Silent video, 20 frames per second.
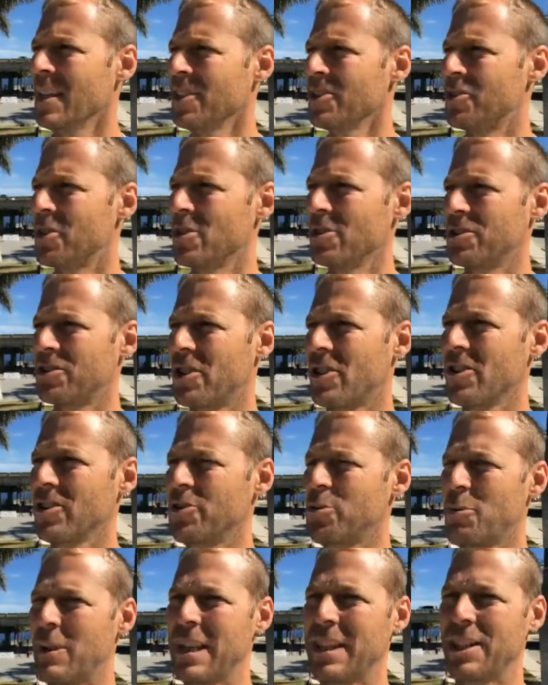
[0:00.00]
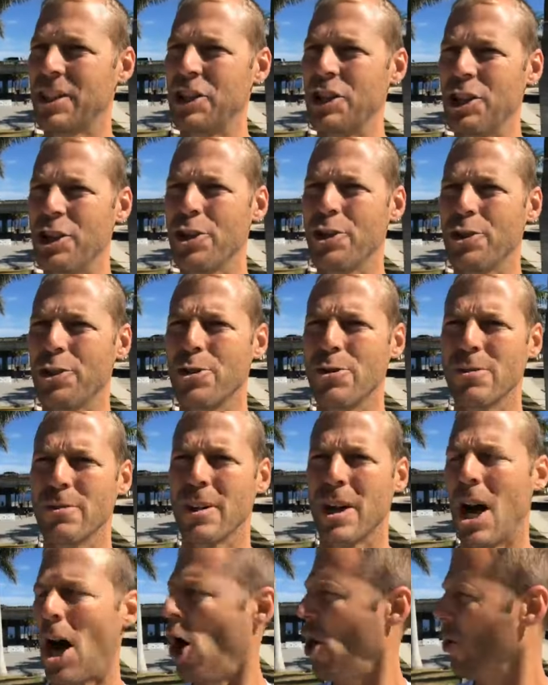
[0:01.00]
So it starts with you
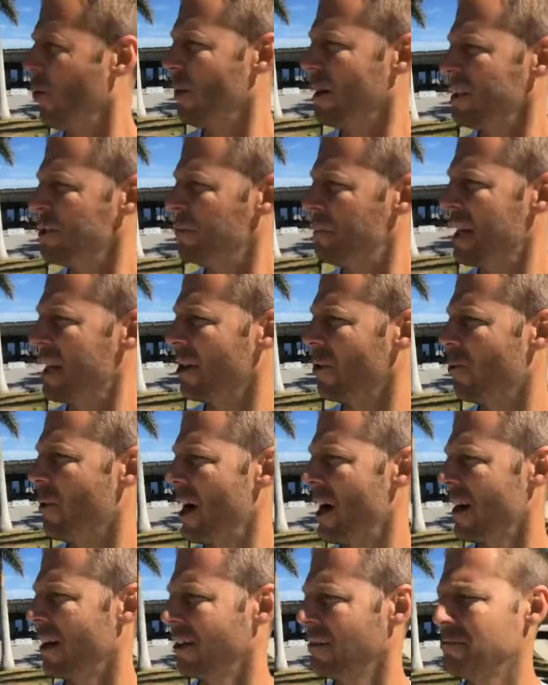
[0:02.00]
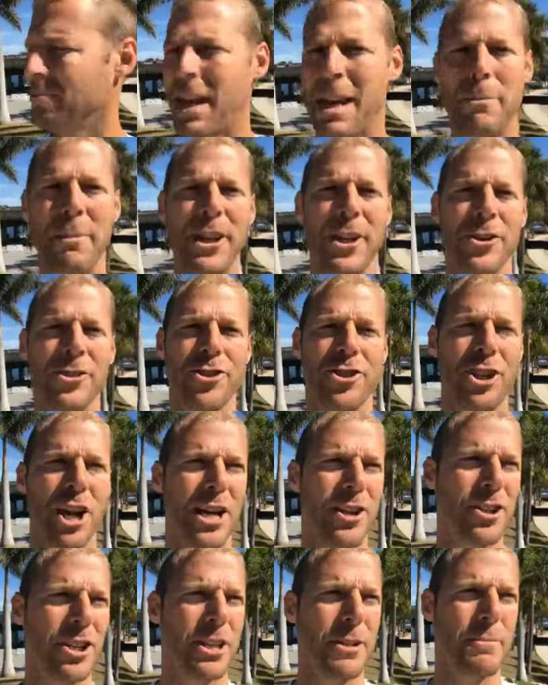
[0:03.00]
always being aware. Maybe you're
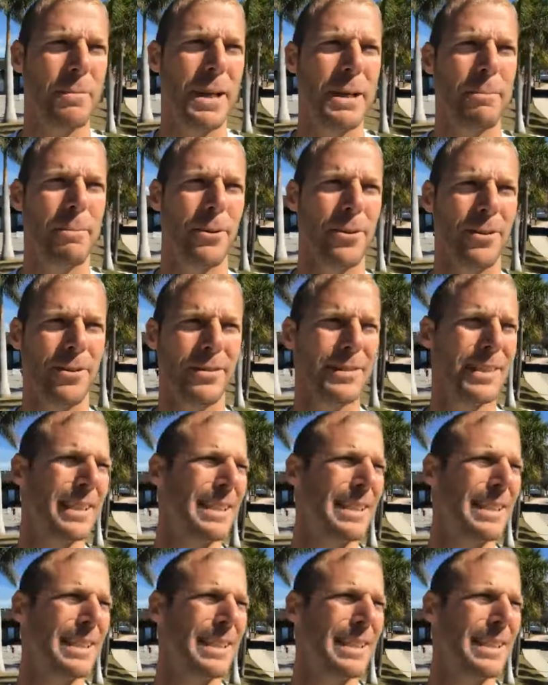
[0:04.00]
judging people.